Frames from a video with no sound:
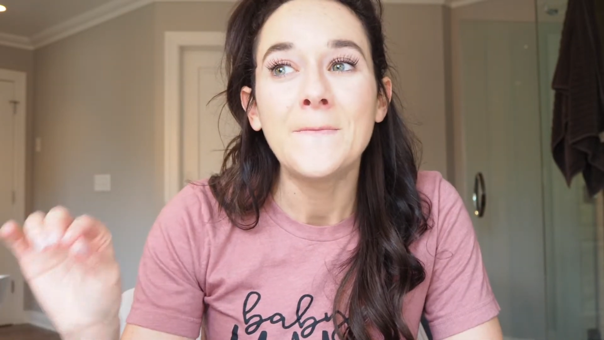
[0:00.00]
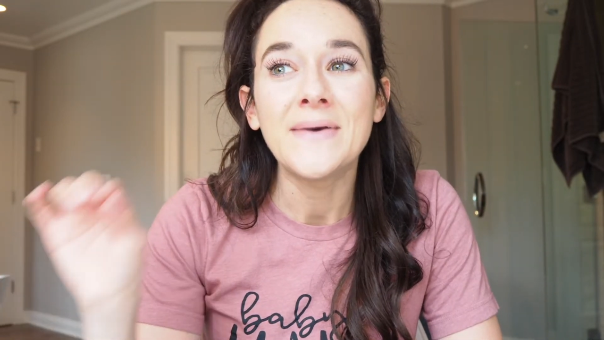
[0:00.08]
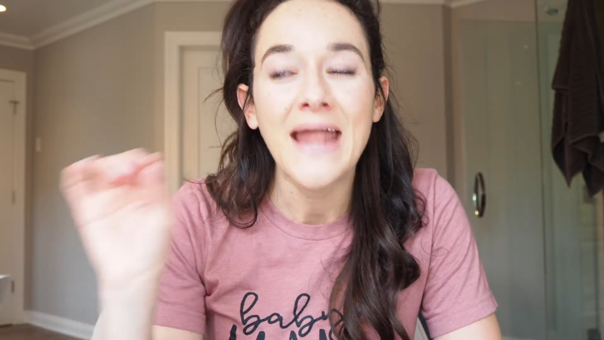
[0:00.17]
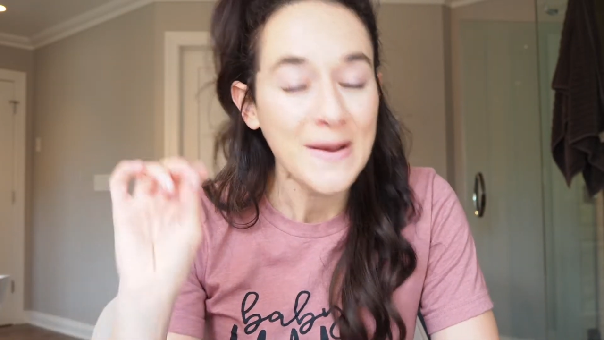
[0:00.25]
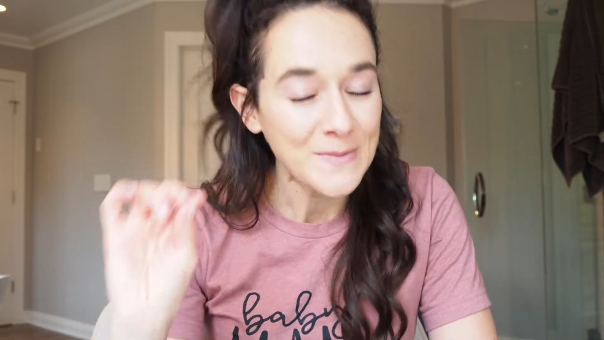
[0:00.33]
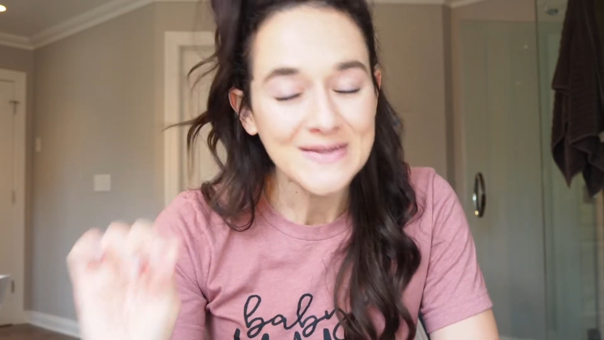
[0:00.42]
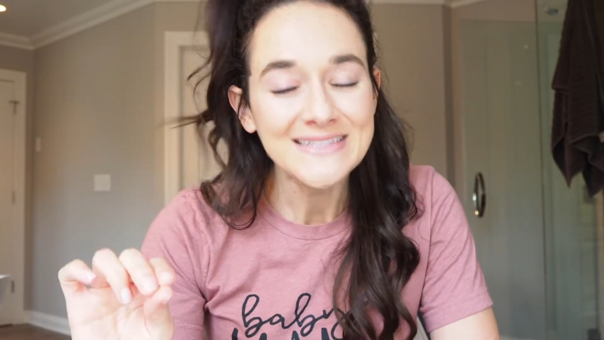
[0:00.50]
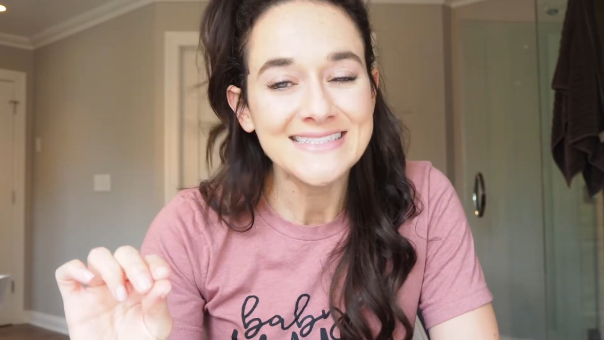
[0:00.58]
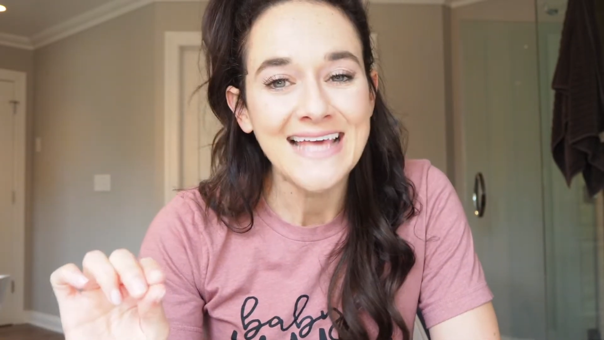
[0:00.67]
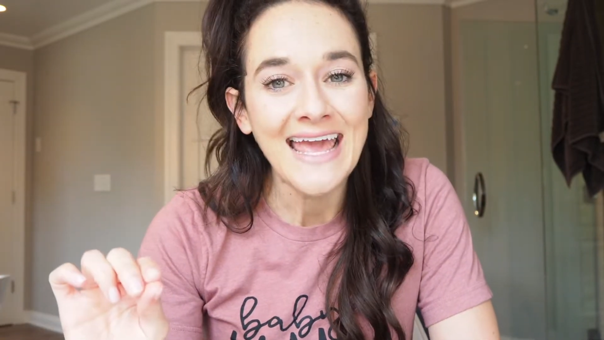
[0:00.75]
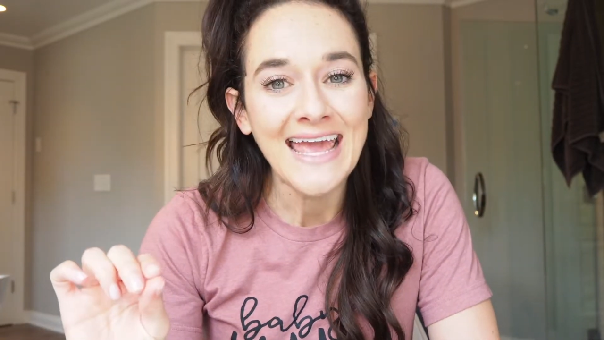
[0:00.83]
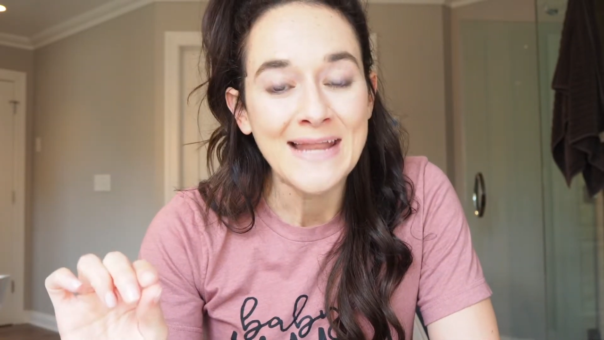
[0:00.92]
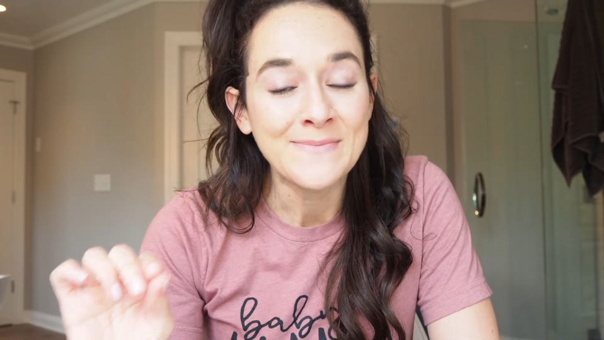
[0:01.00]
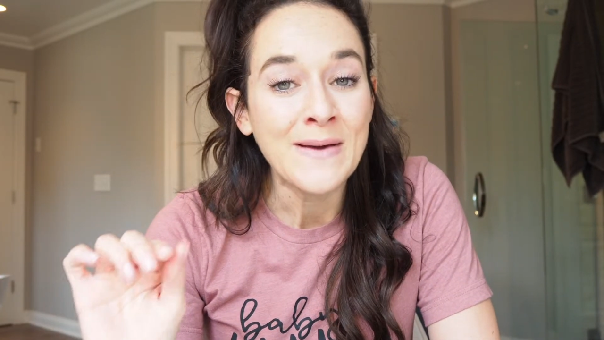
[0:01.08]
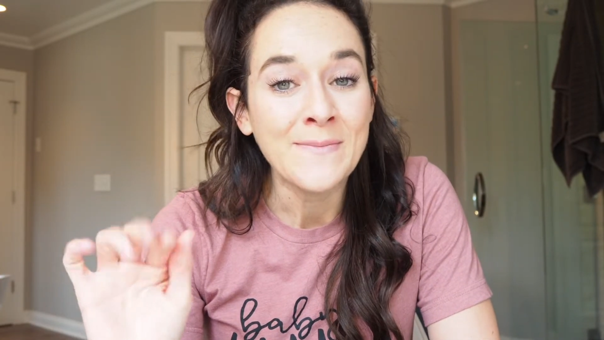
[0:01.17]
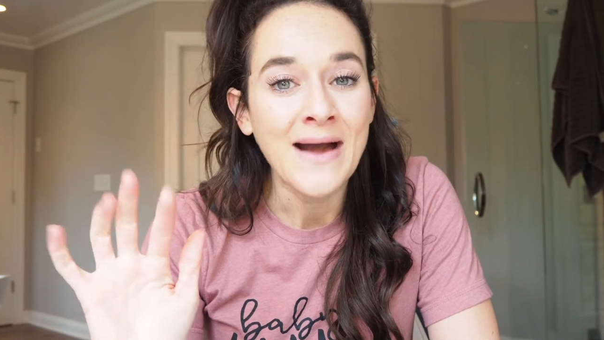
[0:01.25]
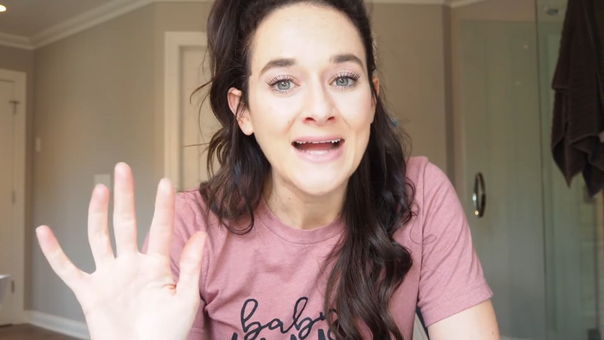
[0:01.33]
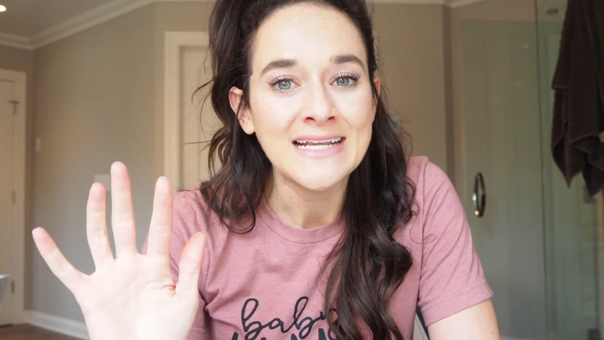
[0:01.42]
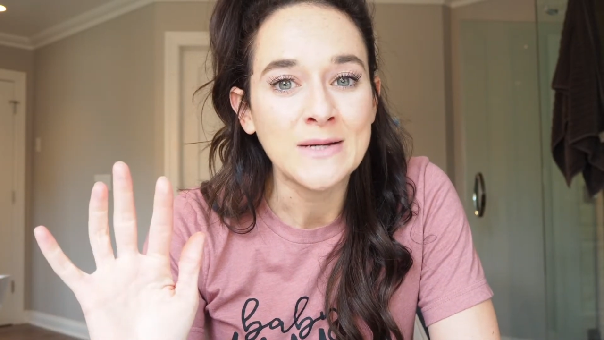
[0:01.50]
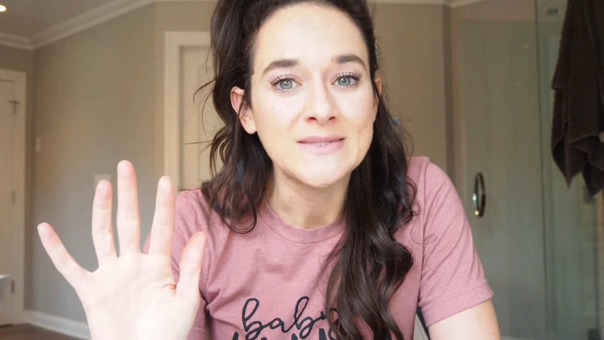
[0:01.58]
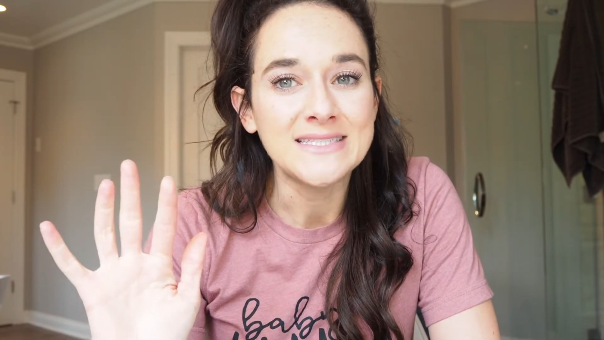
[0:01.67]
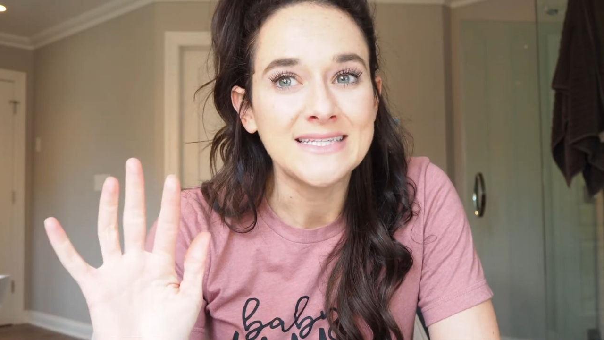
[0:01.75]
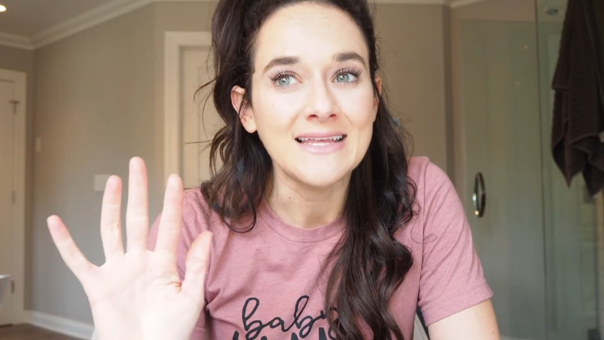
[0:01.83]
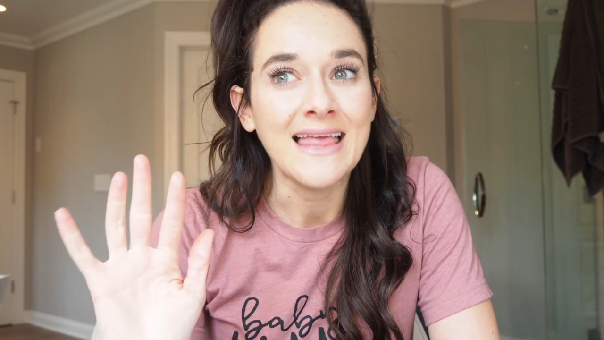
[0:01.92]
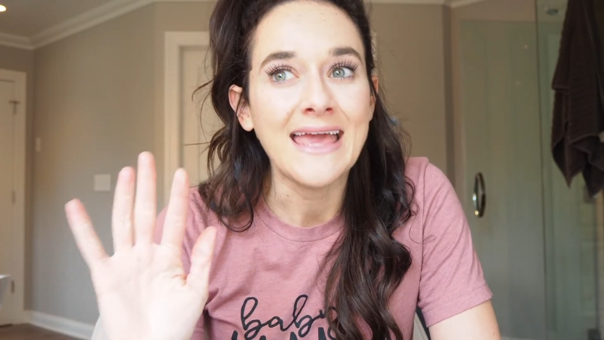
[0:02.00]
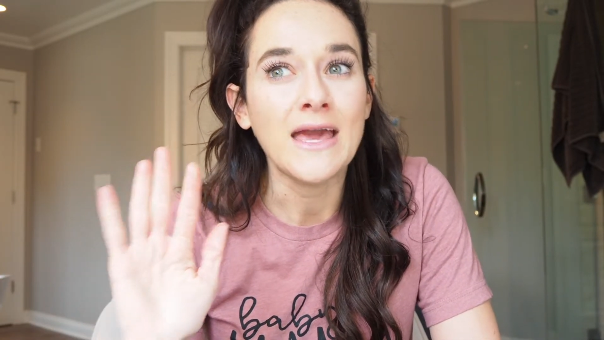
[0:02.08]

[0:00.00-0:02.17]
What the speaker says: But I will say, in my mind, I was still